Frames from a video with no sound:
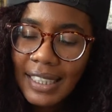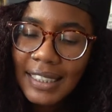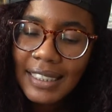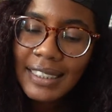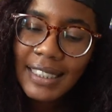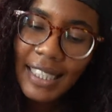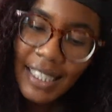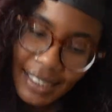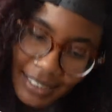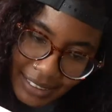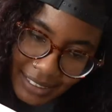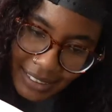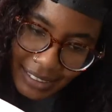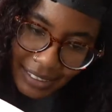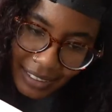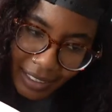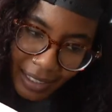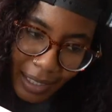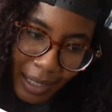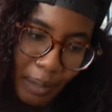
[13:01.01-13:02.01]

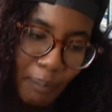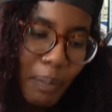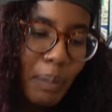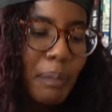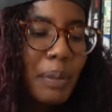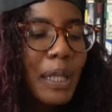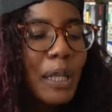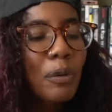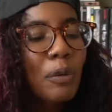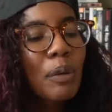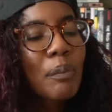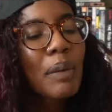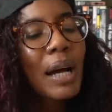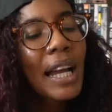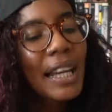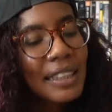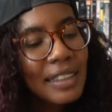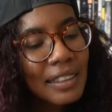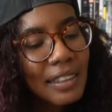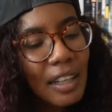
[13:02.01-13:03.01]
Yes, but being
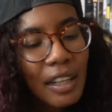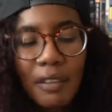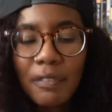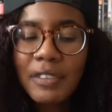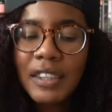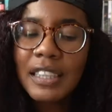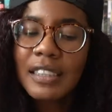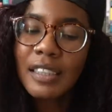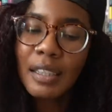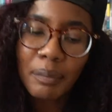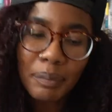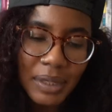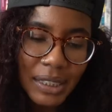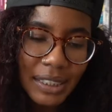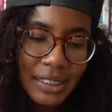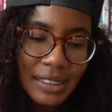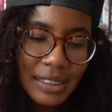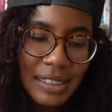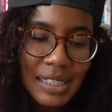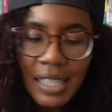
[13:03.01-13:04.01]
reminded of the
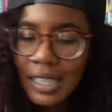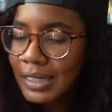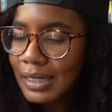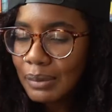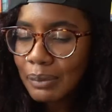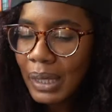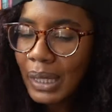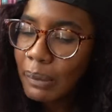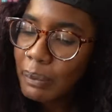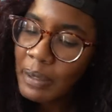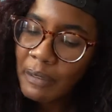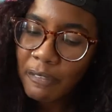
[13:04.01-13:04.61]
dumbness doesn't make me